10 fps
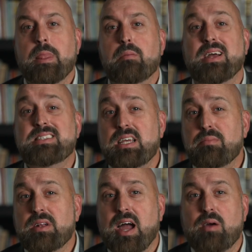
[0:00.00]
my
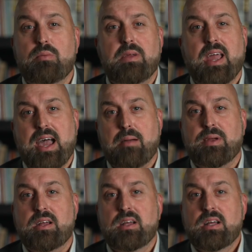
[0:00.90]
team and I would be
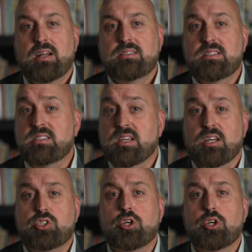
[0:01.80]
happy to discuss